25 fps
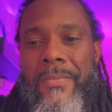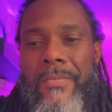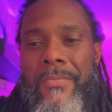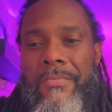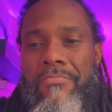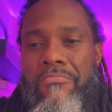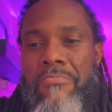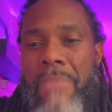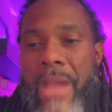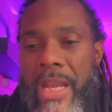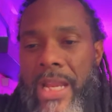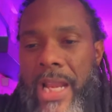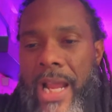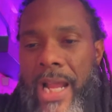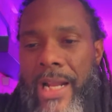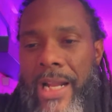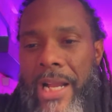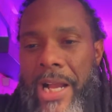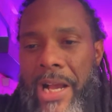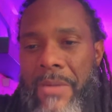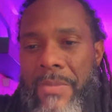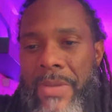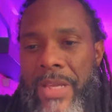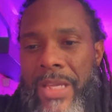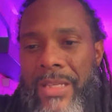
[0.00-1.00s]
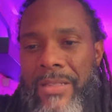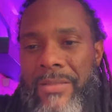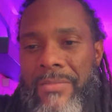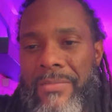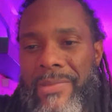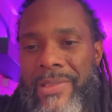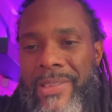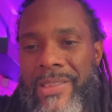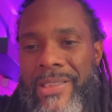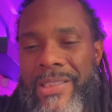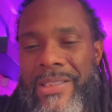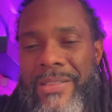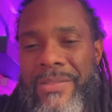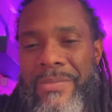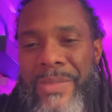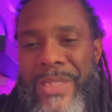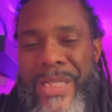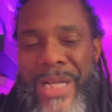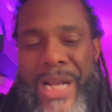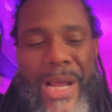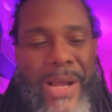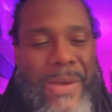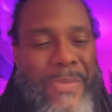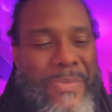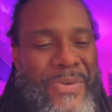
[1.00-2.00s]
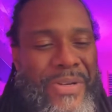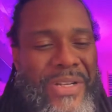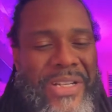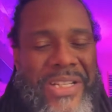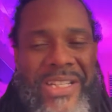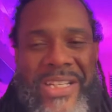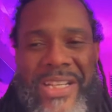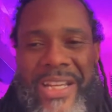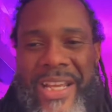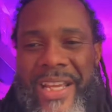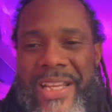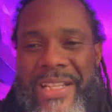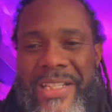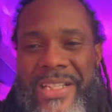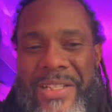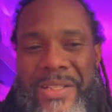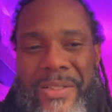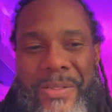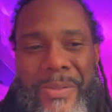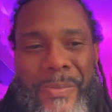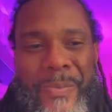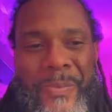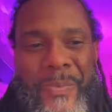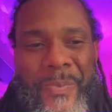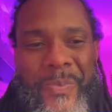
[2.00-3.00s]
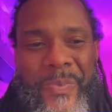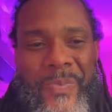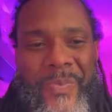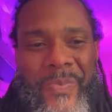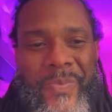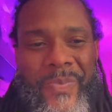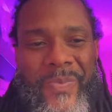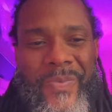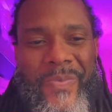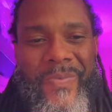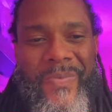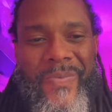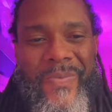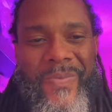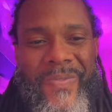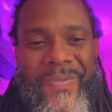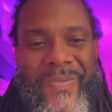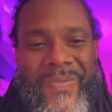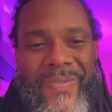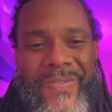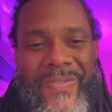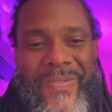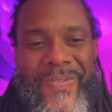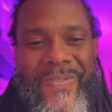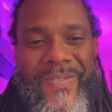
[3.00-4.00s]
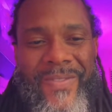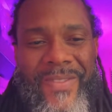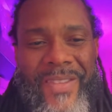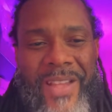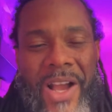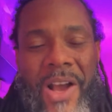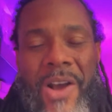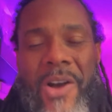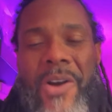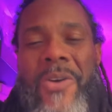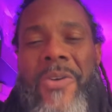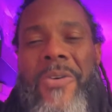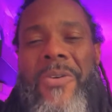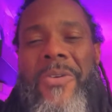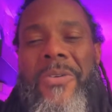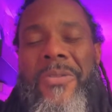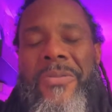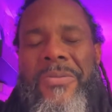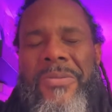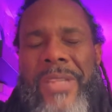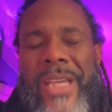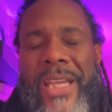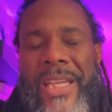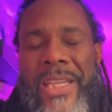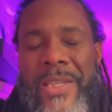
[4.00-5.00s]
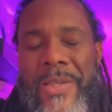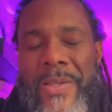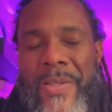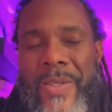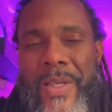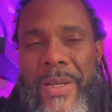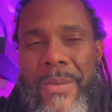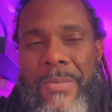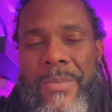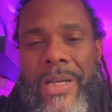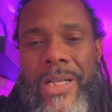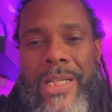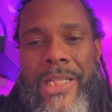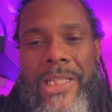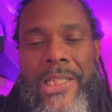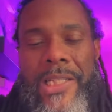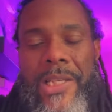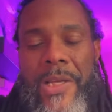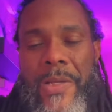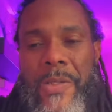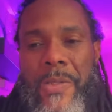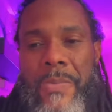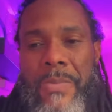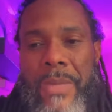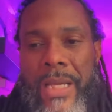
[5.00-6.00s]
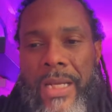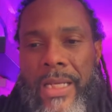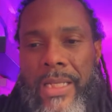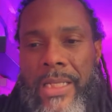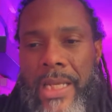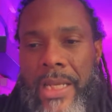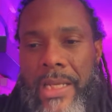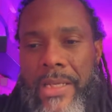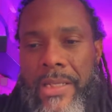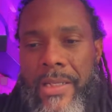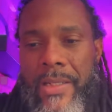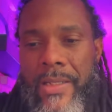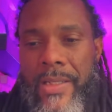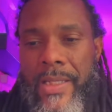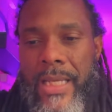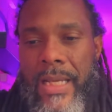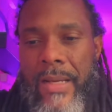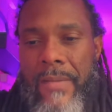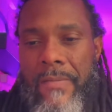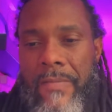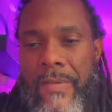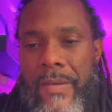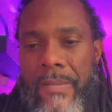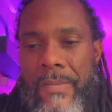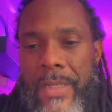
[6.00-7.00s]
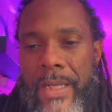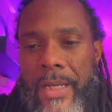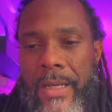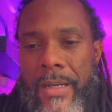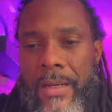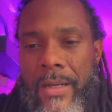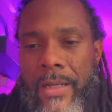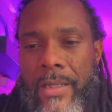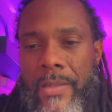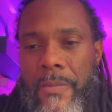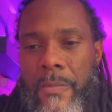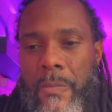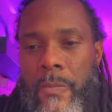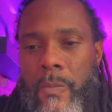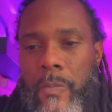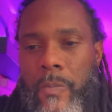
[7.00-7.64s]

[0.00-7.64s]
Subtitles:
may not comment, but I appreciate you. Oh, thank you so much. Those meditations come from the heart.